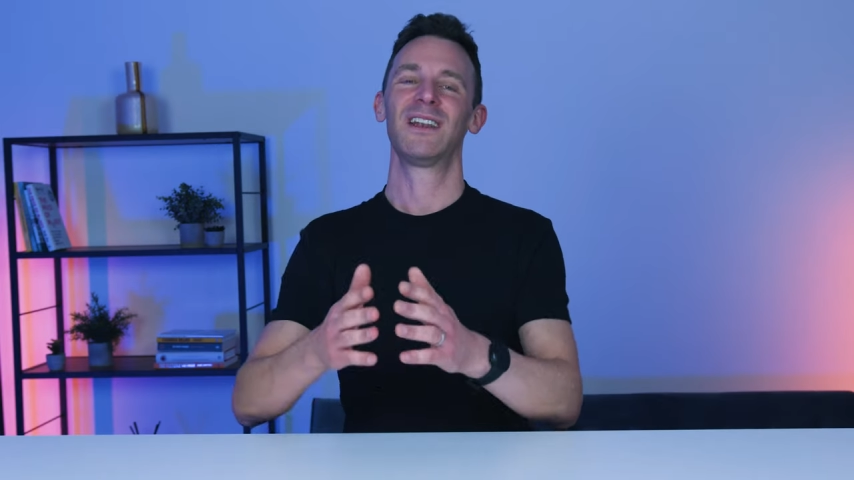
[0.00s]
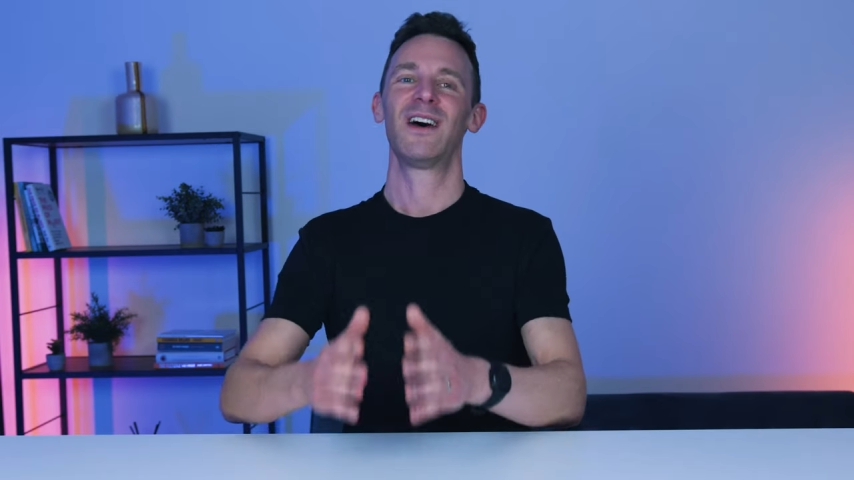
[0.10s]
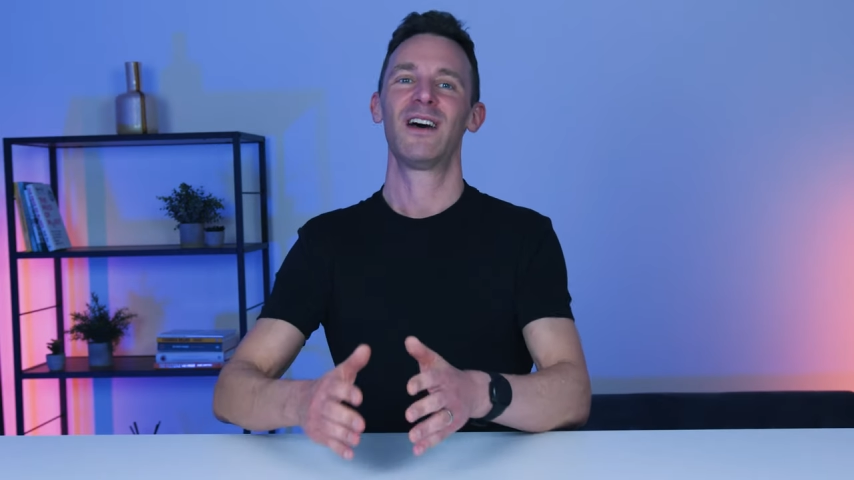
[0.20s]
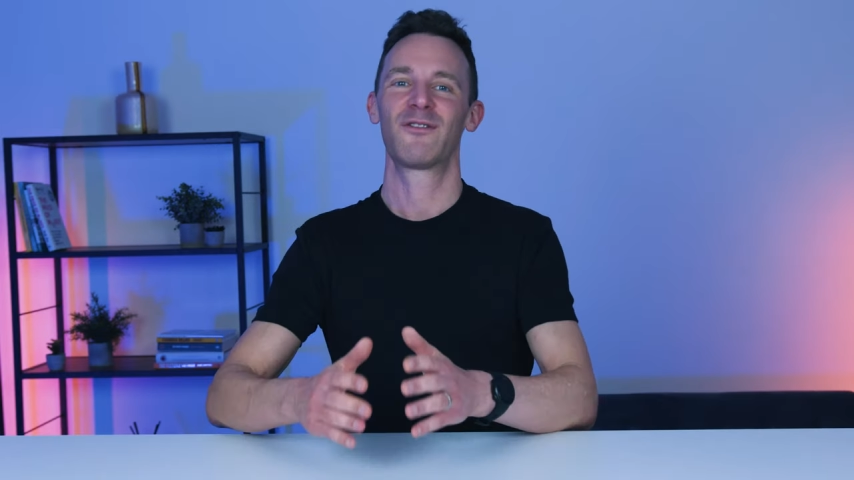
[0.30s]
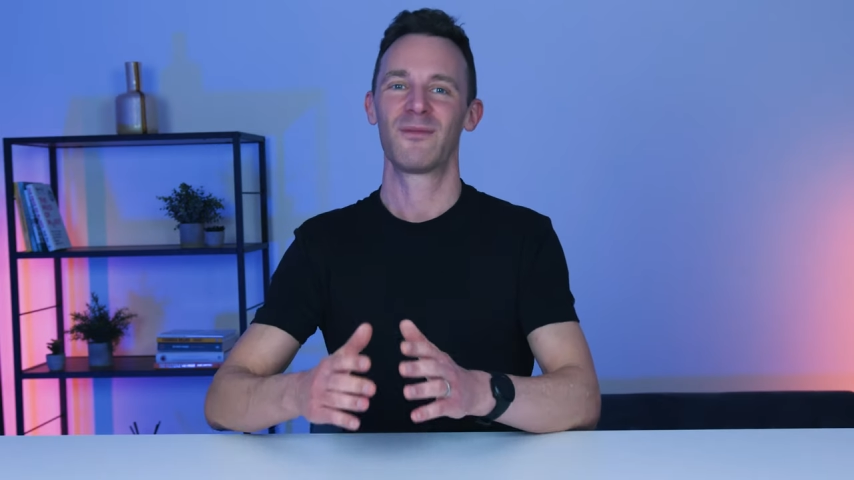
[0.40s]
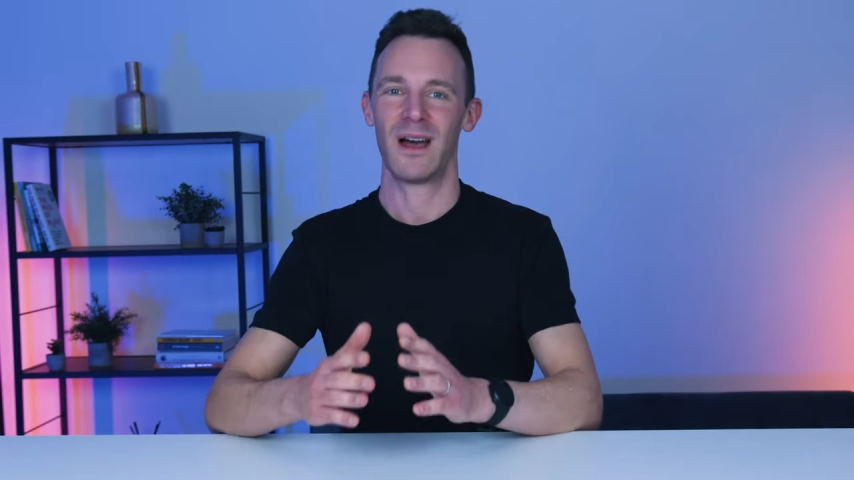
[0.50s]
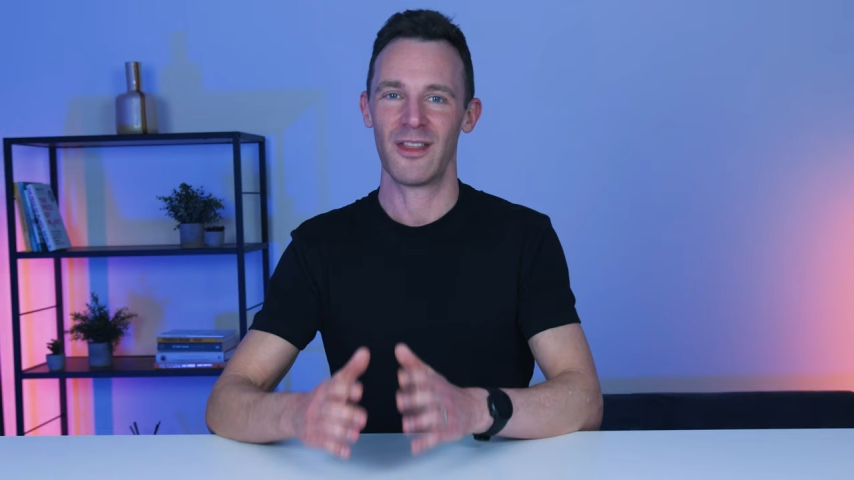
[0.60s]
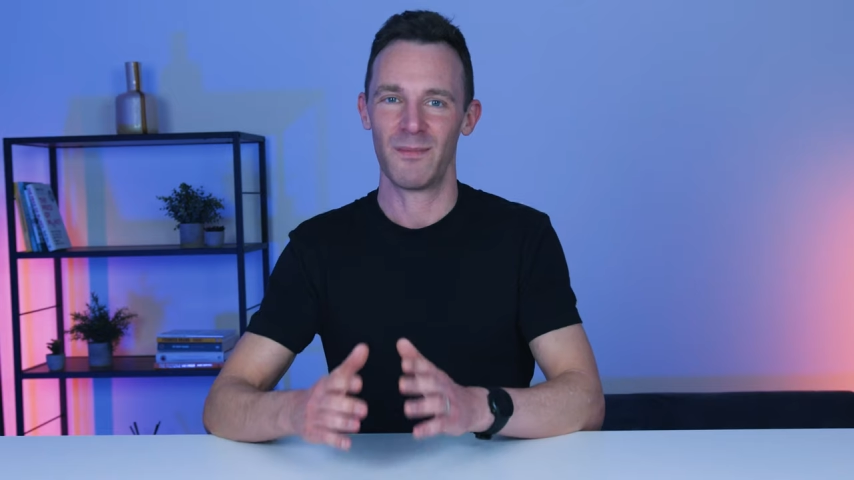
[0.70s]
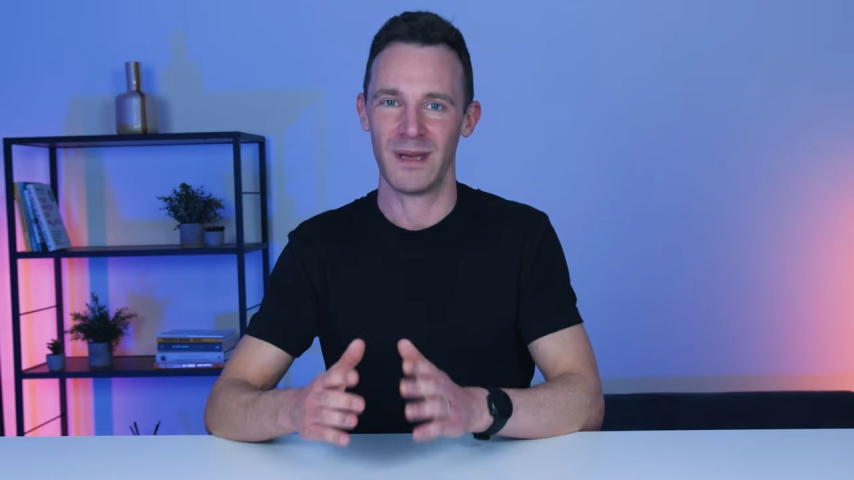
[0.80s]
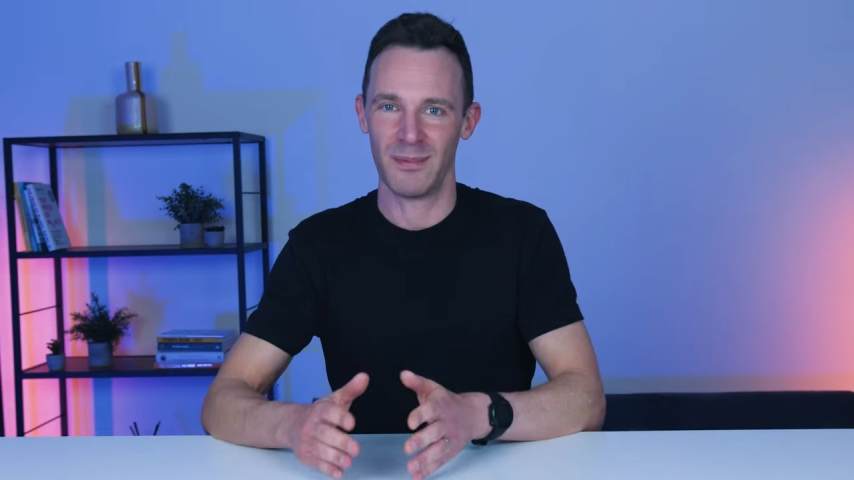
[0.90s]
to learn from
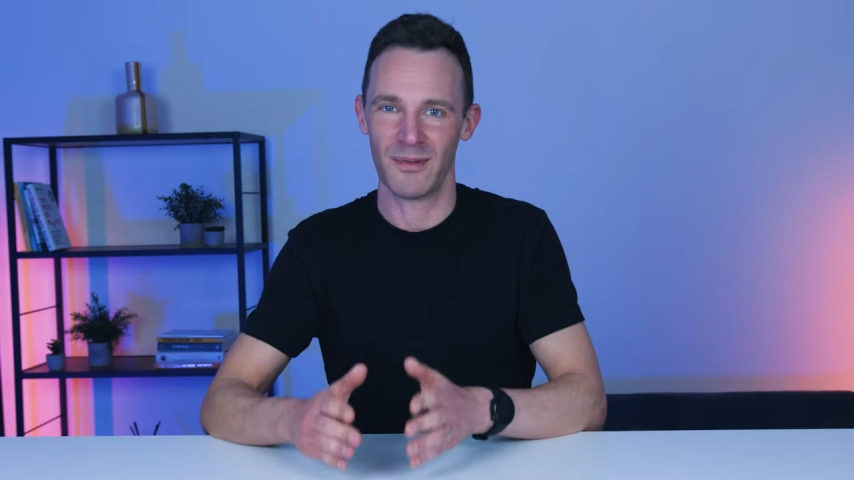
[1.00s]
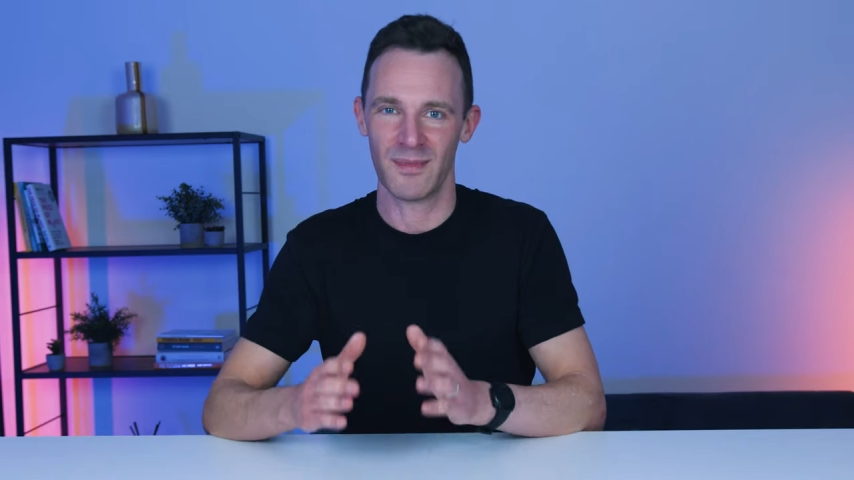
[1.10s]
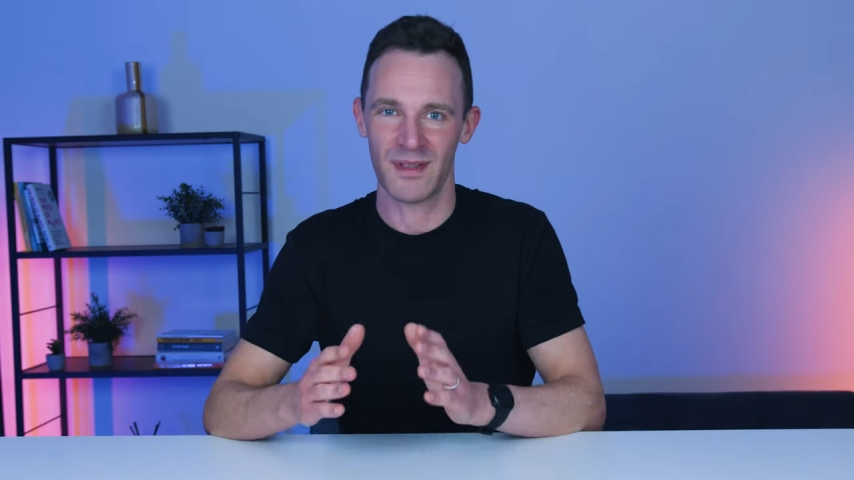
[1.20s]
other people's